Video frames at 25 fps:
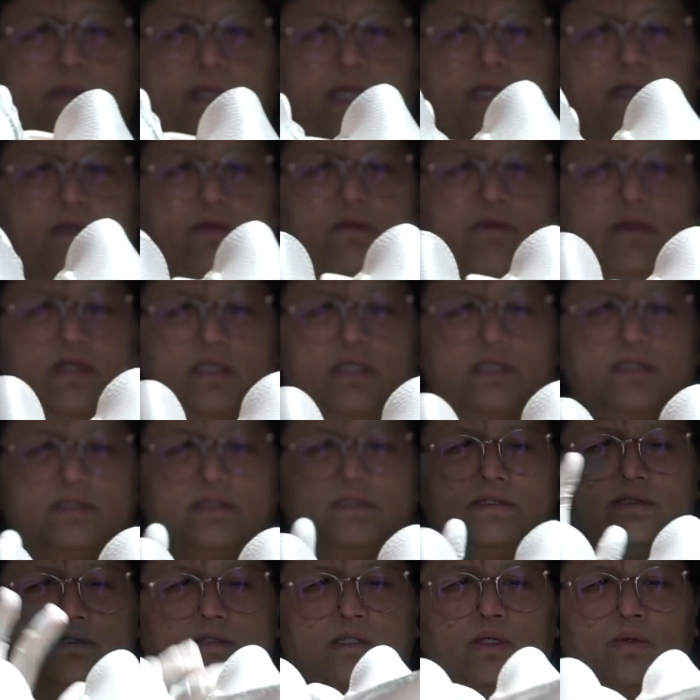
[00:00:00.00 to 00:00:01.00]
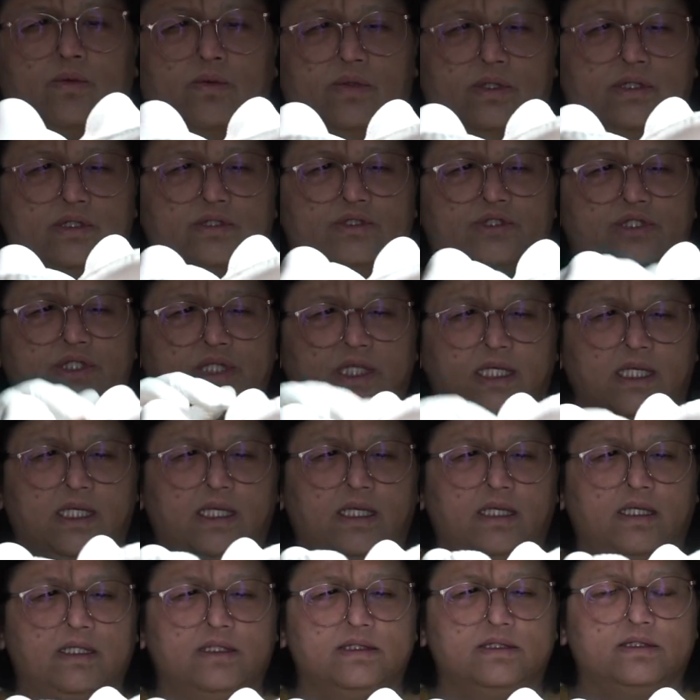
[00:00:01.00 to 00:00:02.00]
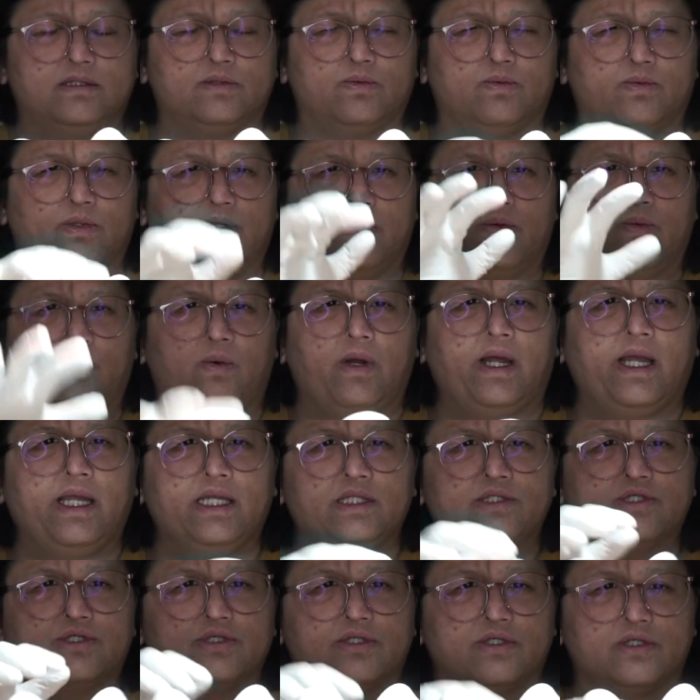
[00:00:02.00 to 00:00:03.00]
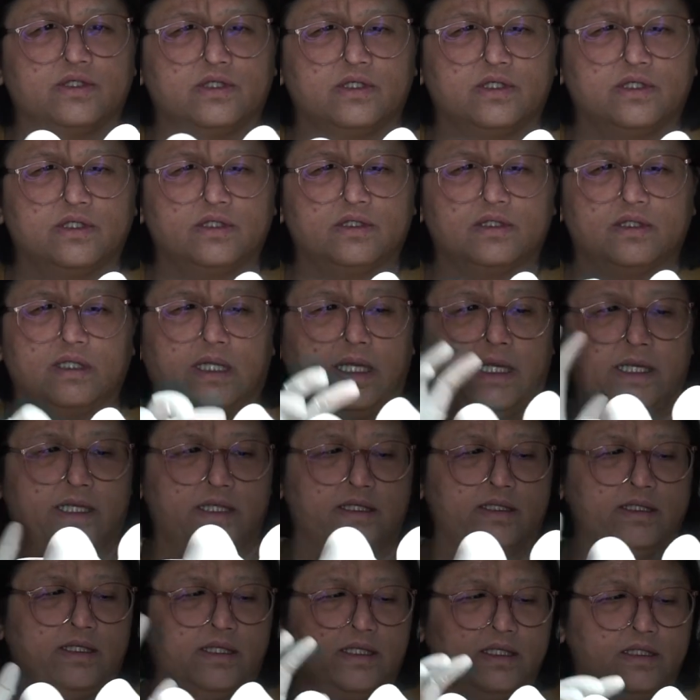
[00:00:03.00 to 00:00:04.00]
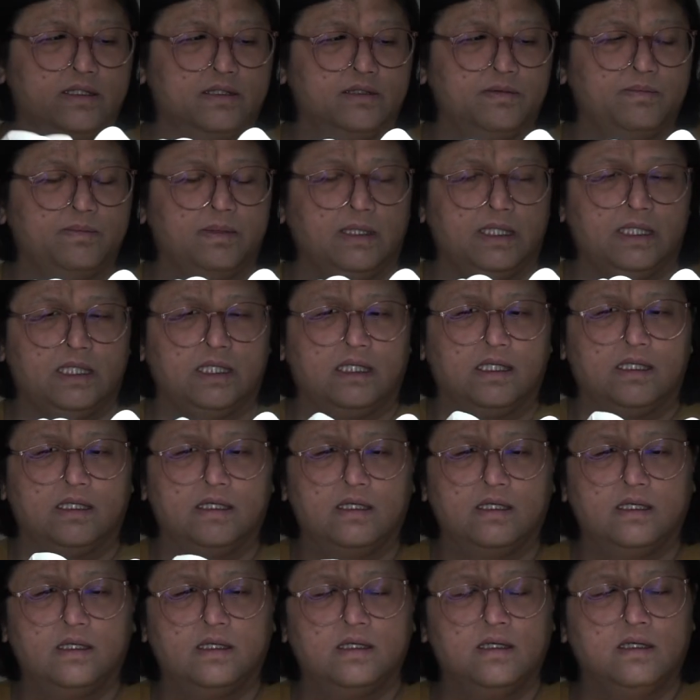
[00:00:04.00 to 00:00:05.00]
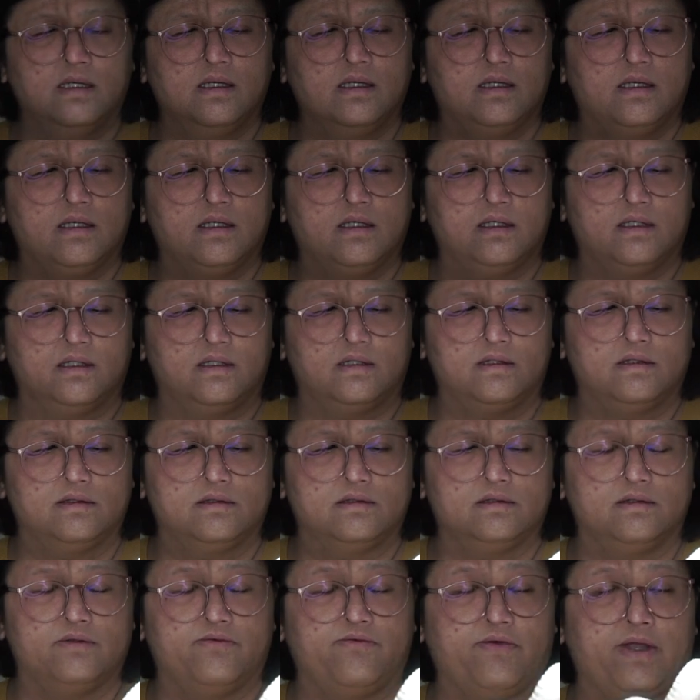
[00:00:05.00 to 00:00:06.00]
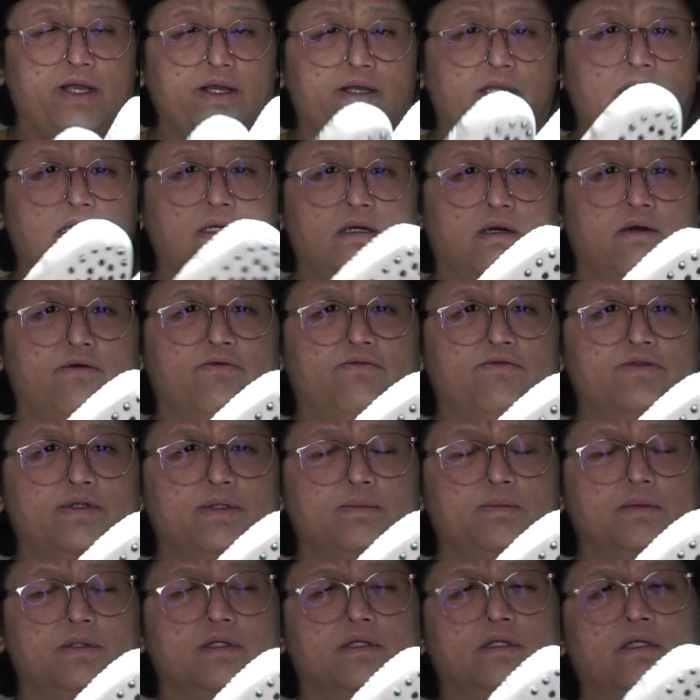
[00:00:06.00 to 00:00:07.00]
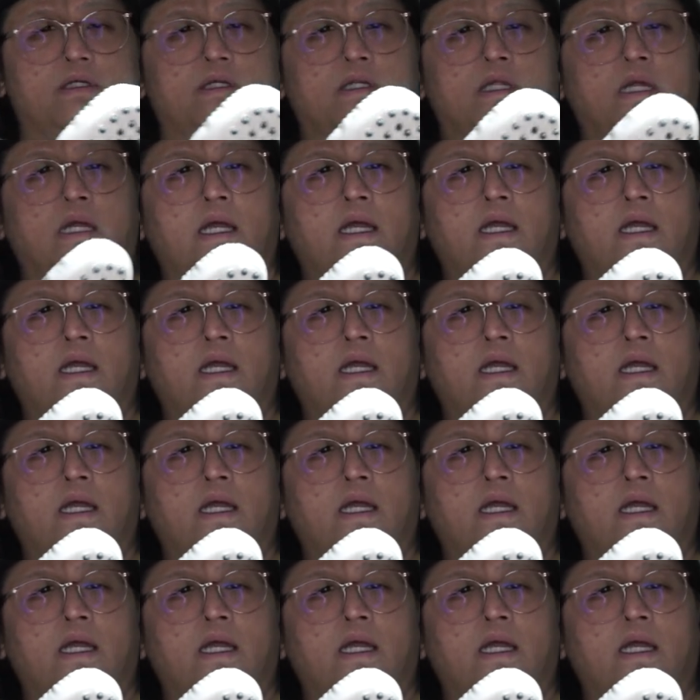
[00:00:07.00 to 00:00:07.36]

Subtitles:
wear this with jeans, with white shirt, and it'll be very comfortable.